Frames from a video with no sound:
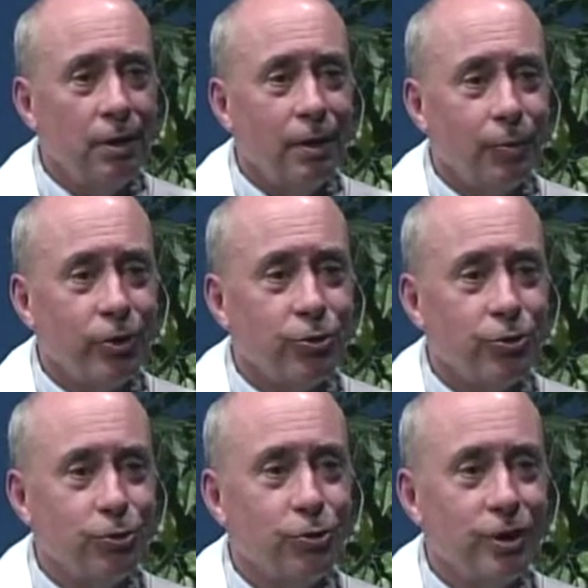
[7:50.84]
Pressures
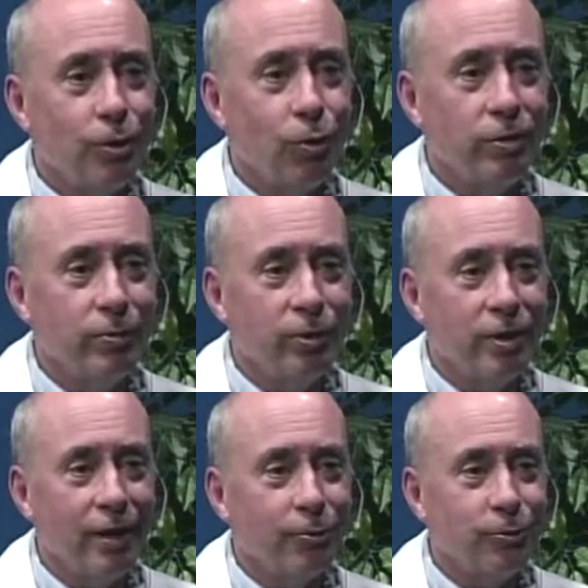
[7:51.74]
are usually lower than when the
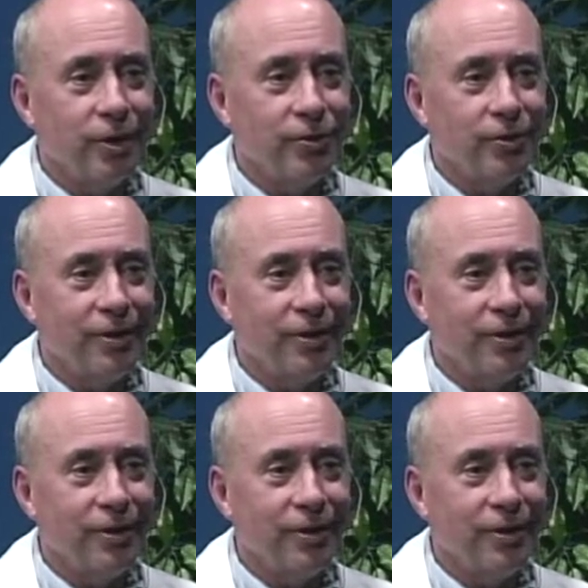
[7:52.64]
doctor does it.